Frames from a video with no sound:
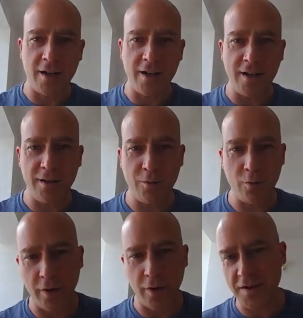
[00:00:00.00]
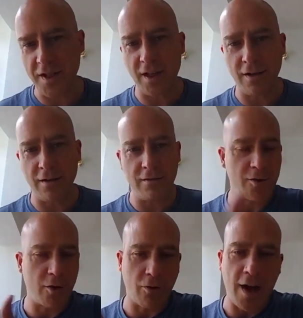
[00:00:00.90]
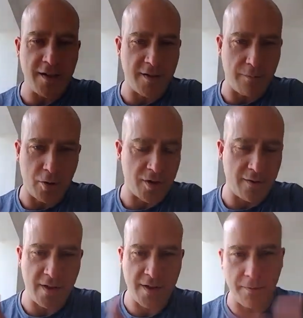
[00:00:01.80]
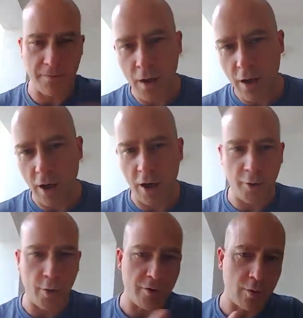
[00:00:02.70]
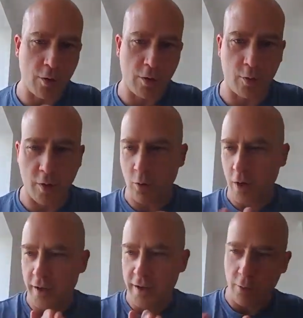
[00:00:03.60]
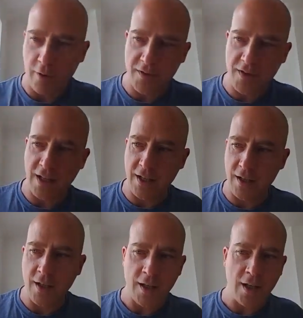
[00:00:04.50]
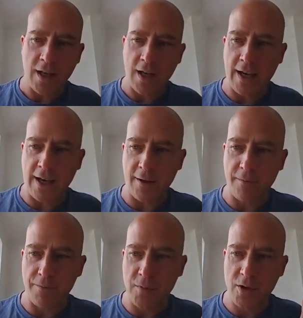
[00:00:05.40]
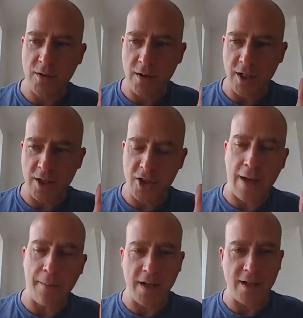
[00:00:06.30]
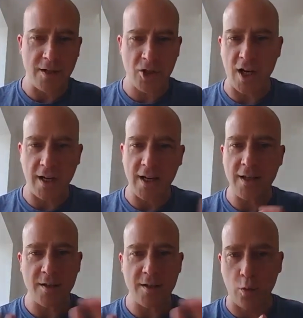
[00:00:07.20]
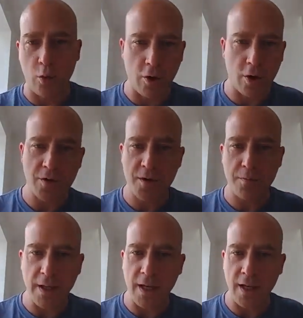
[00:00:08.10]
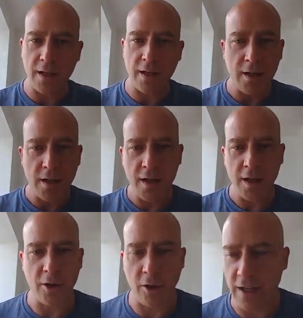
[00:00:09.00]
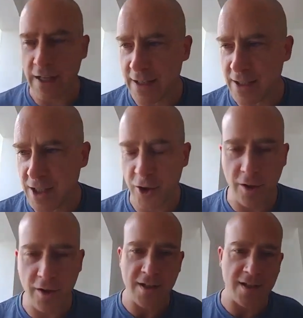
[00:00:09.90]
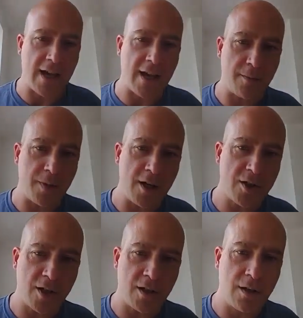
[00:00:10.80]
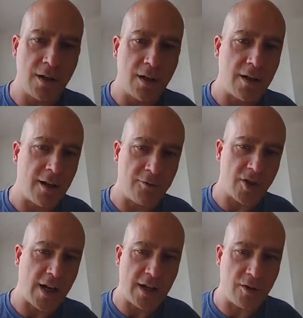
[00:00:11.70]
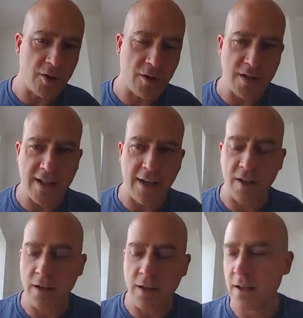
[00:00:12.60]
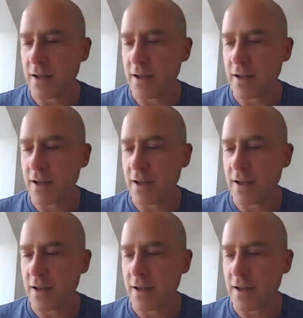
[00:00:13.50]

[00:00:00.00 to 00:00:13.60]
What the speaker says: He would have seen the rise of Bolshevism all the way through World War I. He would have seen the Japanese-Chinese wars beginning in the early 1930s, the occupation of China in 1937.